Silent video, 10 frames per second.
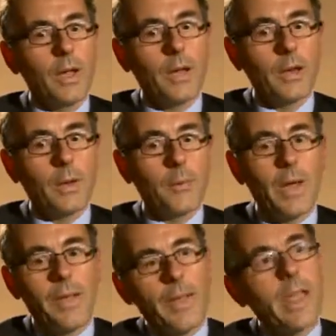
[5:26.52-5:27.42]

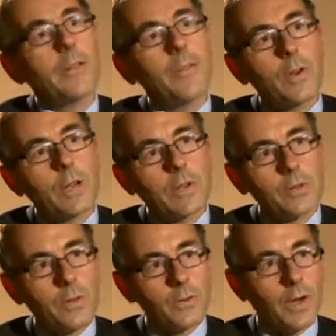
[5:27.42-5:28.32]
And then
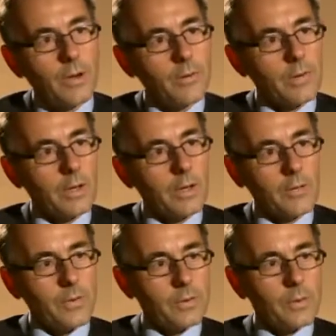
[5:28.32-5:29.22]
financial advisors and
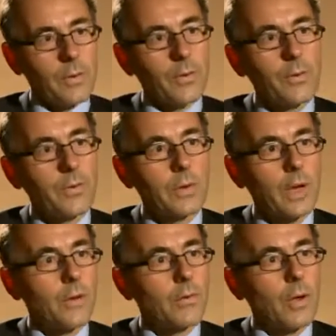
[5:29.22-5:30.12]
individuals
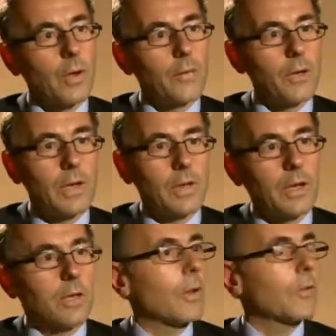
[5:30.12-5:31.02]
got involved, and I
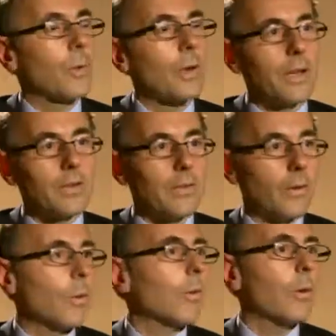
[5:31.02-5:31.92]
think in Australia it's the
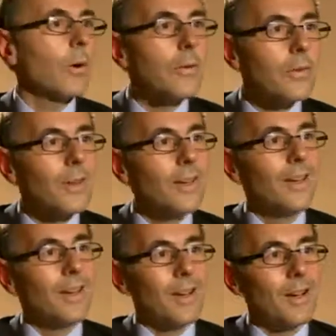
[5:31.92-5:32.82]
reverse.
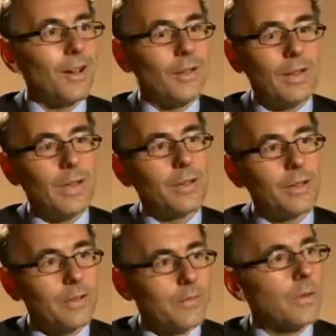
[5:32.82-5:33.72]
That
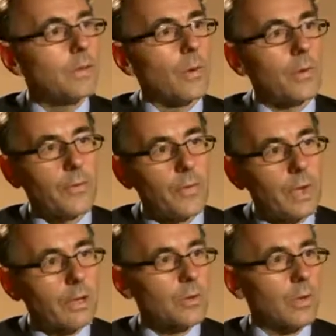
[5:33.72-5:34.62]
individuals and
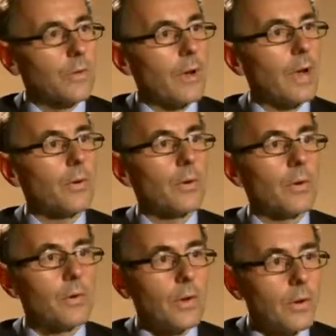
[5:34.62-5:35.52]
financial
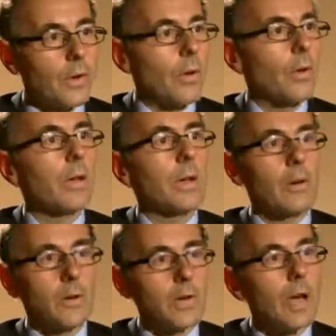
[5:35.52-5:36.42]
advisors are the
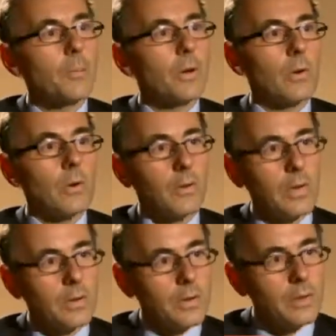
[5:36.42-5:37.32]
earlier adopters,
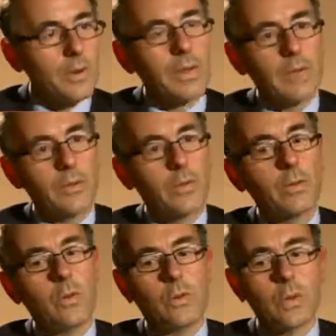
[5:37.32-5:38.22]
and the
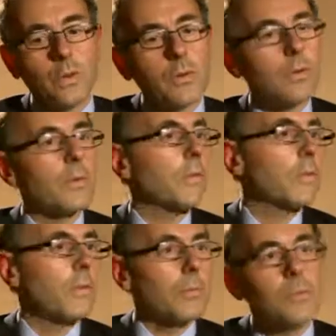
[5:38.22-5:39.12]

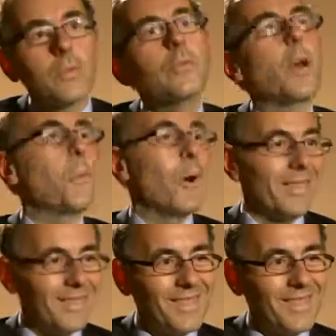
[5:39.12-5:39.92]
institutions somewhat.